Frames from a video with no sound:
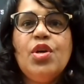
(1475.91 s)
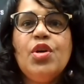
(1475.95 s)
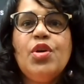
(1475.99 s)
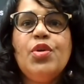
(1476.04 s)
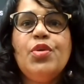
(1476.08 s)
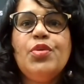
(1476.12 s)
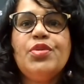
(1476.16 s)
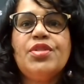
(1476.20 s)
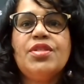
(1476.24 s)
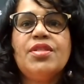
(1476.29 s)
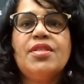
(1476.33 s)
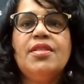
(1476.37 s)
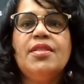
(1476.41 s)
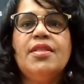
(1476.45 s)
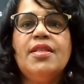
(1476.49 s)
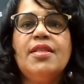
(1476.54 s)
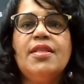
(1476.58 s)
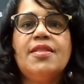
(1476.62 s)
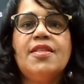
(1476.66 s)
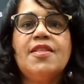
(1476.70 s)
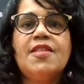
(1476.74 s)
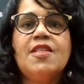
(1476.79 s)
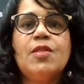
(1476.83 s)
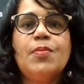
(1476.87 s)
who
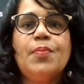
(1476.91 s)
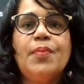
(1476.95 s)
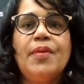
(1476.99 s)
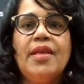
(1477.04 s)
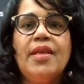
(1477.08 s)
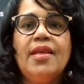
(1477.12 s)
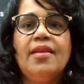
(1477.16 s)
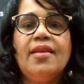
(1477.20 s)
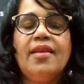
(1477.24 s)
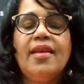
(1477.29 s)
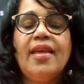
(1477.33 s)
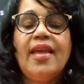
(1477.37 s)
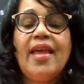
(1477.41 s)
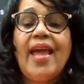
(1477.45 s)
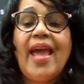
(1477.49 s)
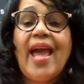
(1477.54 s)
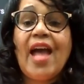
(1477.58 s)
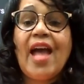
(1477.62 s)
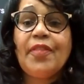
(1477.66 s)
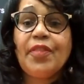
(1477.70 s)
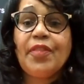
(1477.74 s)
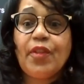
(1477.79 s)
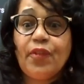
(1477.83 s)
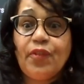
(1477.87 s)
stood to speak
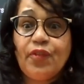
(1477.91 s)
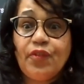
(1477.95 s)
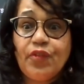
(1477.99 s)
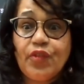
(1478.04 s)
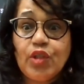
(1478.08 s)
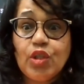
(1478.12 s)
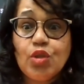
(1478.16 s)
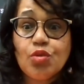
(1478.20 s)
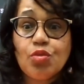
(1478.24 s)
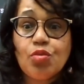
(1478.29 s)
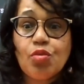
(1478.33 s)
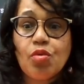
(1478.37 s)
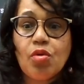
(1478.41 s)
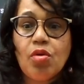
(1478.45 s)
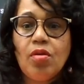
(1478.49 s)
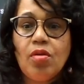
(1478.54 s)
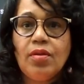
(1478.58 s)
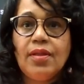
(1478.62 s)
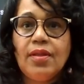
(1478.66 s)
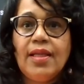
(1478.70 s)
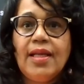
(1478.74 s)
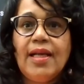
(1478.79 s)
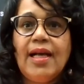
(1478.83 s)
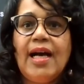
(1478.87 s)
at the
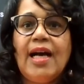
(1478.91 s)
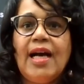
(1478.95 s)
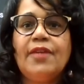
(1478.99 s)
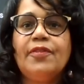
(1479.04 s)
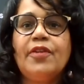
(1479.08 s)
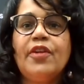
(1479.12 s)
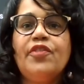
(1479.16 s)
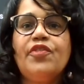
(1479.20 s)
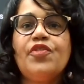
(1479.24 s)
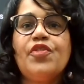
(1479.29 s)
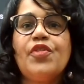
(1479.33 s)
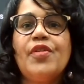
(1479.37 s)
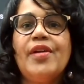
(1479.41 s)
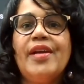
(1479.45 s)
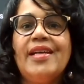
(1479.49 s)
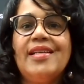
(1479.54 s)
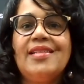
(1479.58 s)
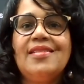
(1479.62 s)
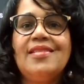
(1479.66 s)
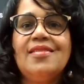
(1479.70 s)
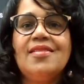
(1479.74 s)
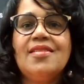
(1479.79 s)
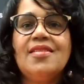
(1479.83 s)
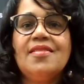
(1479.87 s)
funeral of a
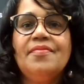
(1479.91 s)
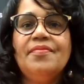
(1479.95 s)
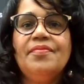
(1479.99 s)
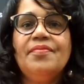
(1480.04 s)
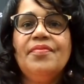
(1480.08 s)
friend.